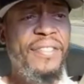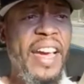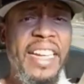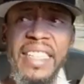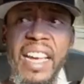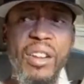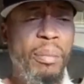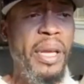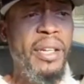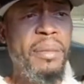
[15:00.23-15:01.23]
fight, Canelo
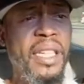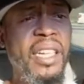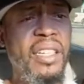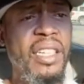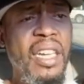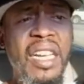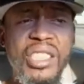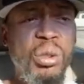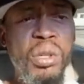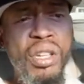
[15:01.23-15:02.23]
beat him clearly.
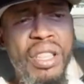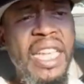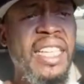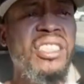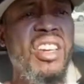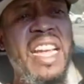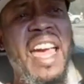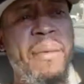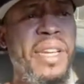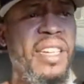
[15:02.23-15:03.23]
So what do you think is going to
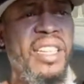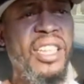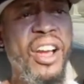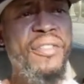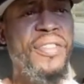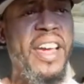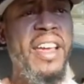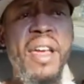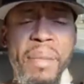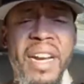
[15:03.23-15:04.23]
happen in the third
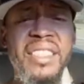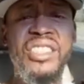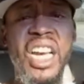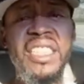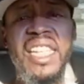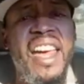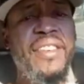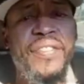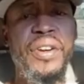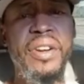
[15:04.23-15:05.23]
fight? Because just like
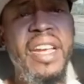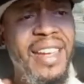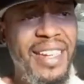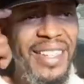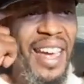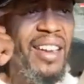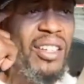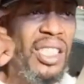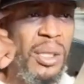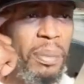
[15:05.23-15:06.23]
Fury,
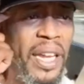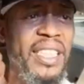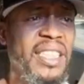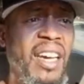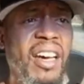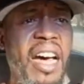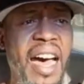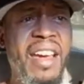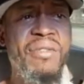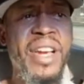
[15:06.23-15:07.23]
Canelo displays
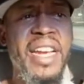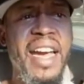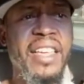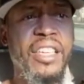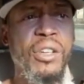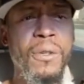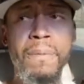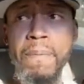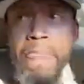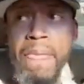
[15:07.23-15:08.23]
high ring IQ.
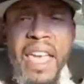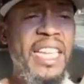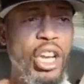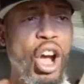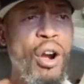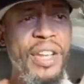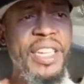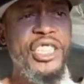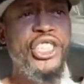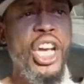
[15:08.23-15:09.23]
He's
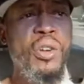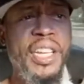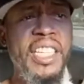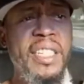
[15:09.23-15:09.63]
already shown his